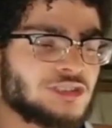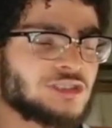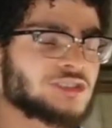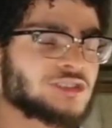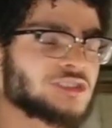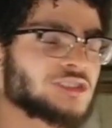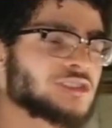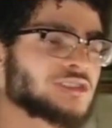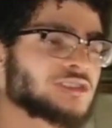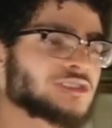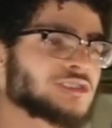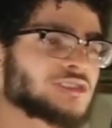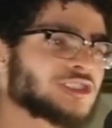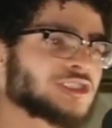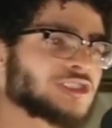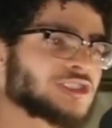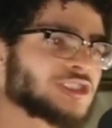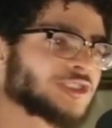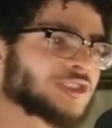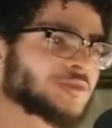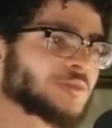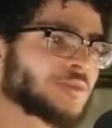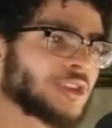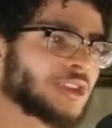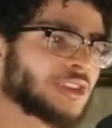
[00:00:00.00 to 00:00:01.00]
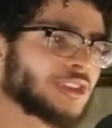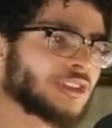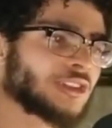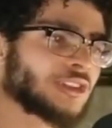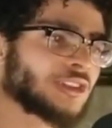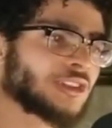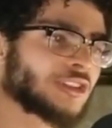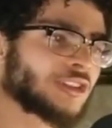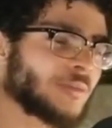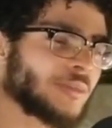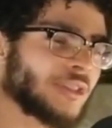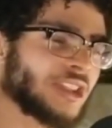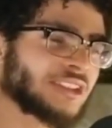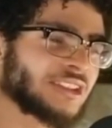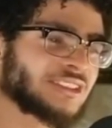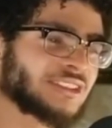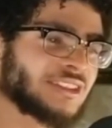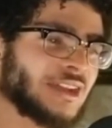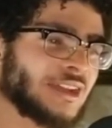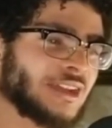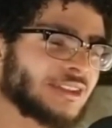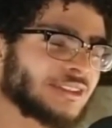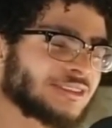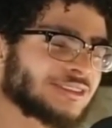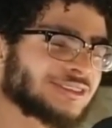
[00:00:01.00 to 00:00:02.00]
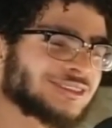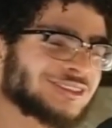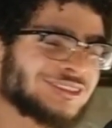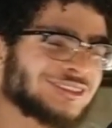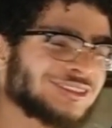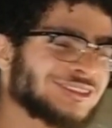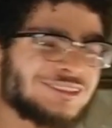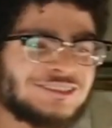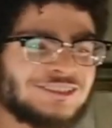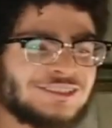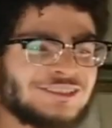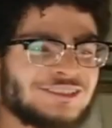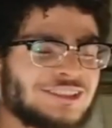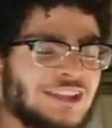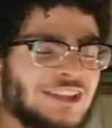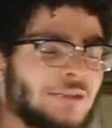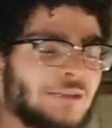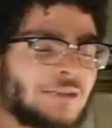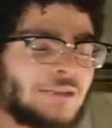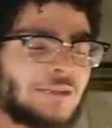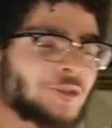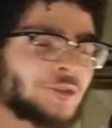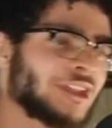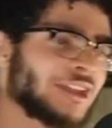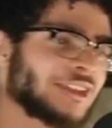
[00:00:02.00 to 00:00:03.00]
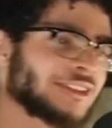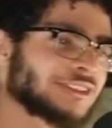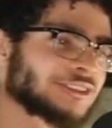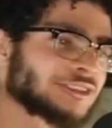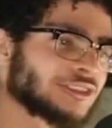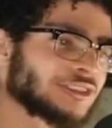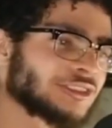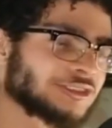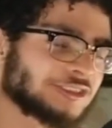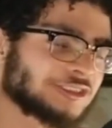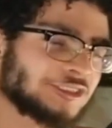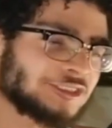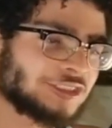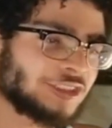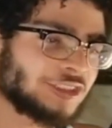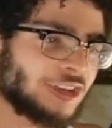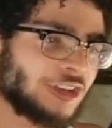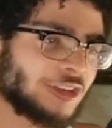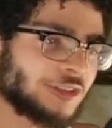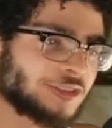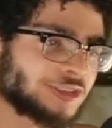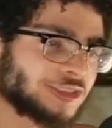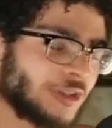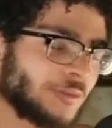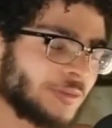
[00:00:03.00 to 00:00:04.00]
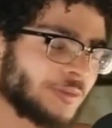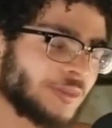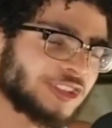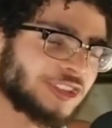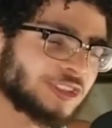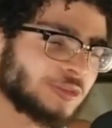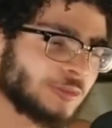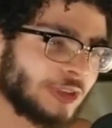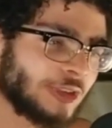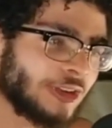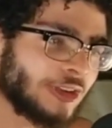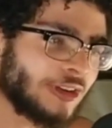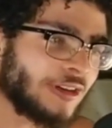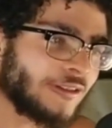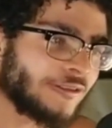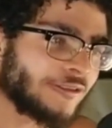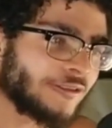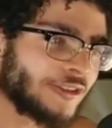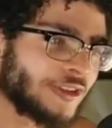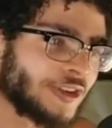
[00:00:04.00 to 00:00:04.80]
She's picking her up like that. Stop doing that. He's gonna start pissing me off.